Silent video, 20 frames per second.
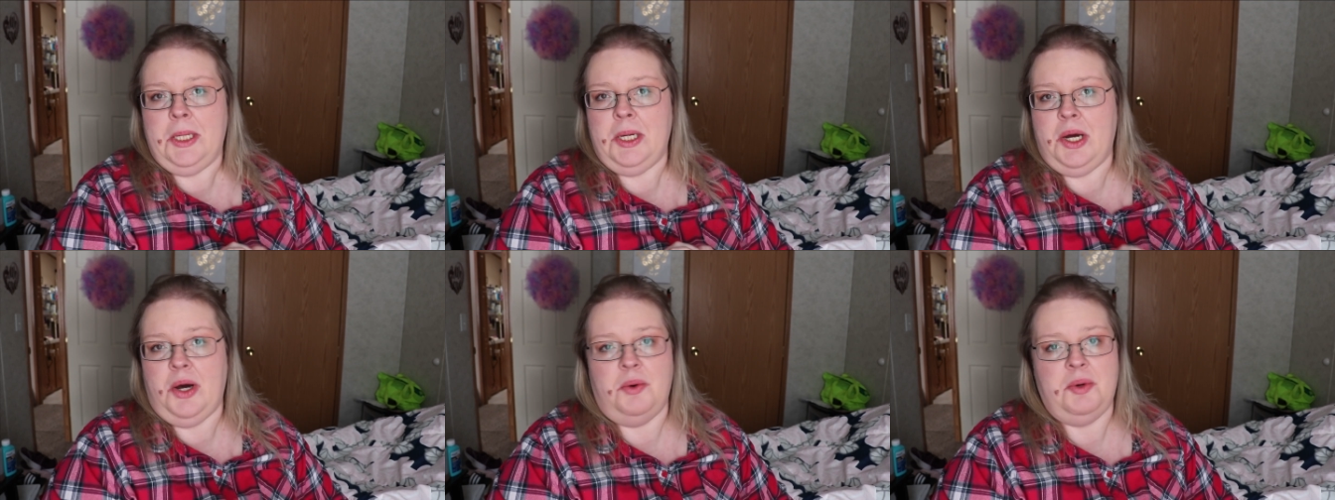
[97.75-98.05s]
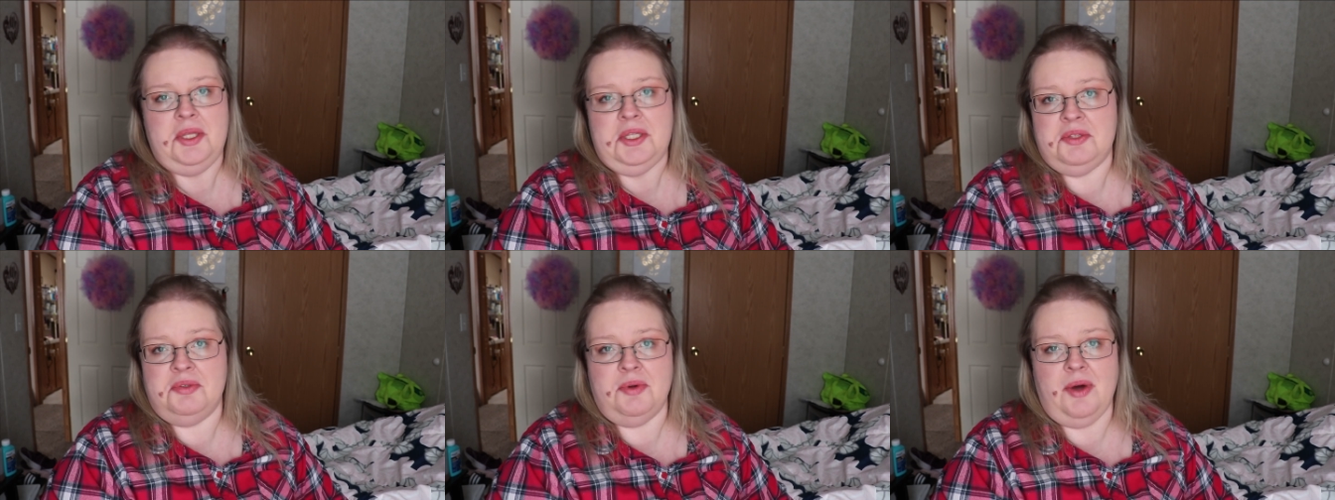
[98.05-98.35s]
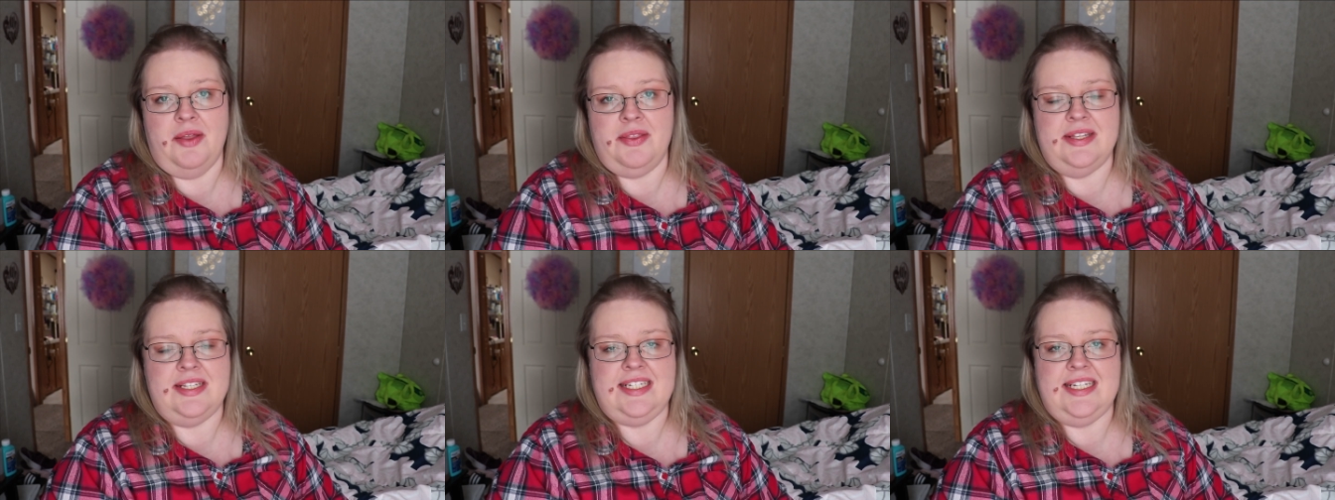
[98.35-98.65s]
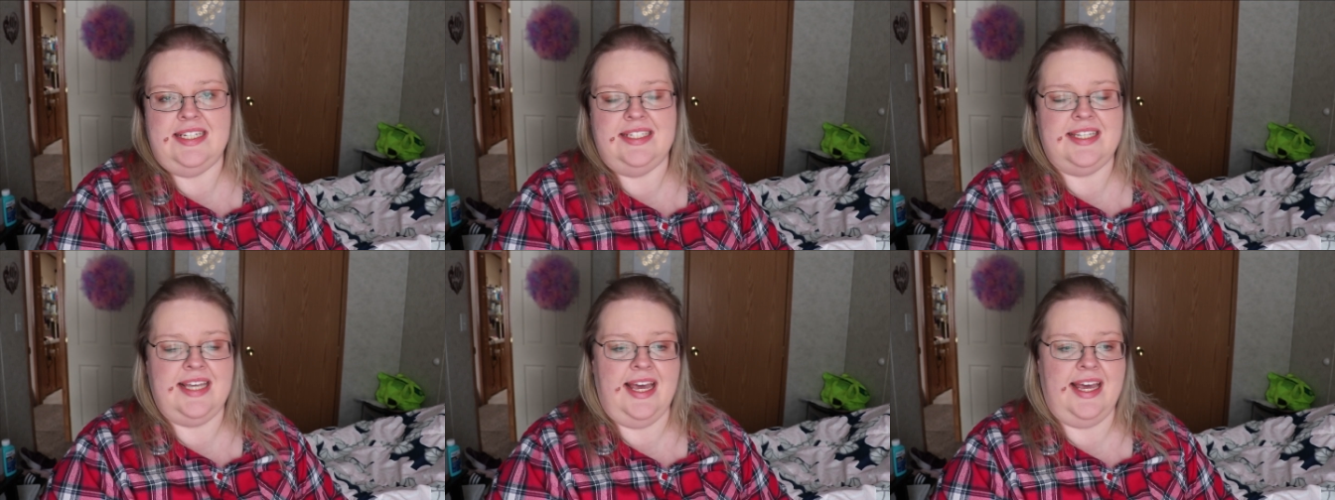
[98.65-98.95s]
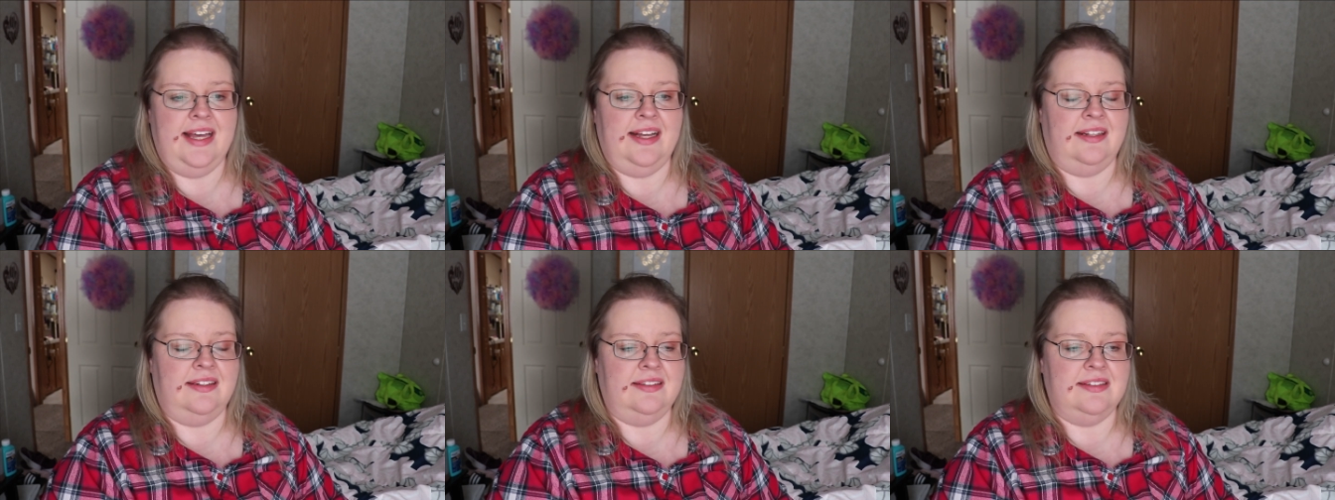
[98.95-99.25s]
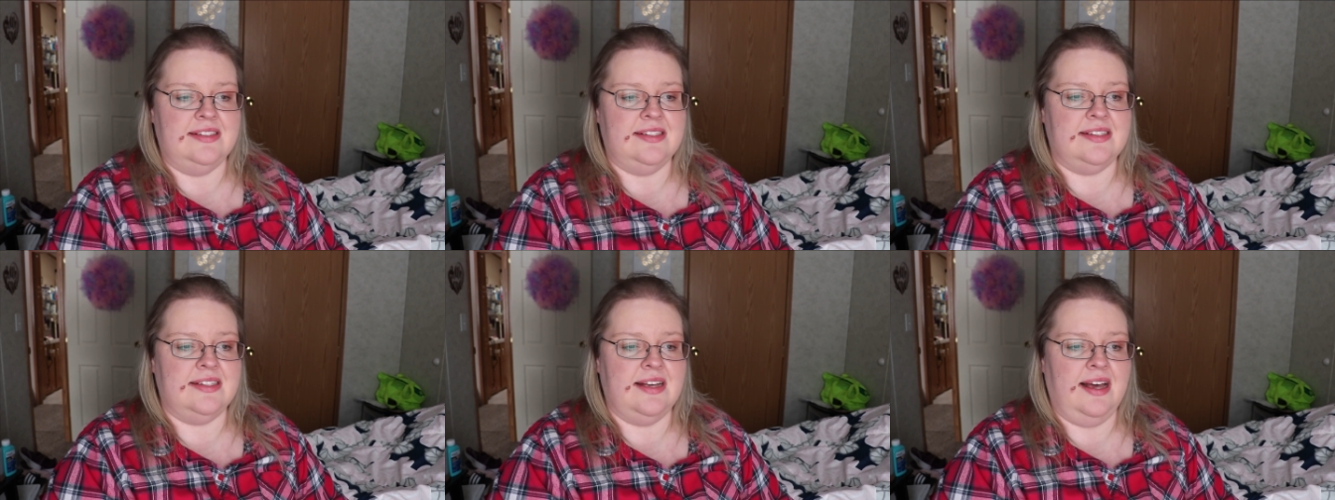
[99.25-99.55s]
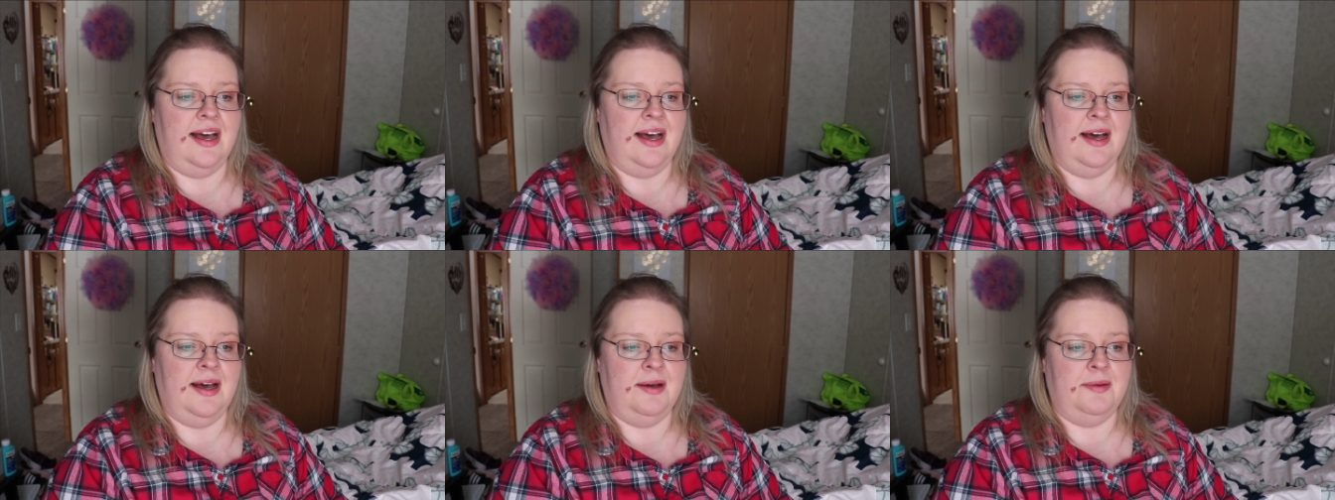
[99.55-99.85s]
go in through all the details
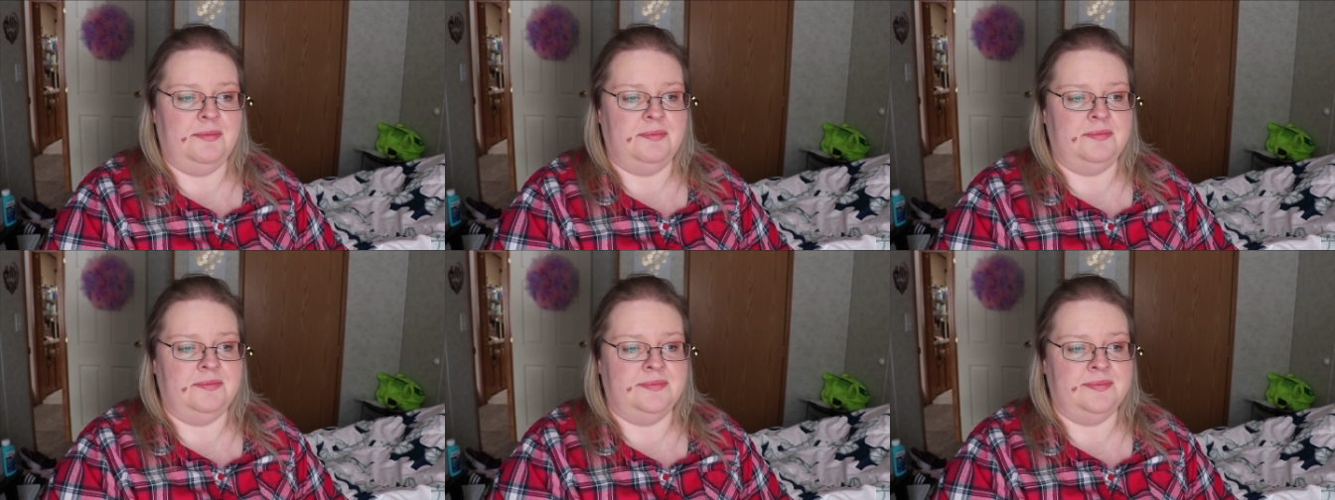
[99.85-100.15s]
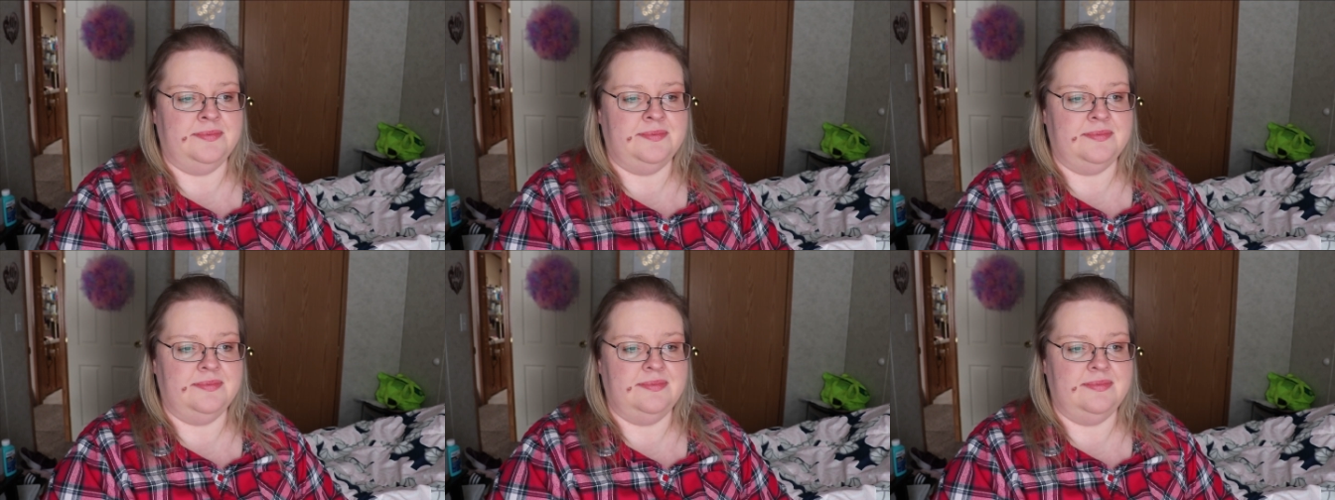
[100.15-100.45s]
um,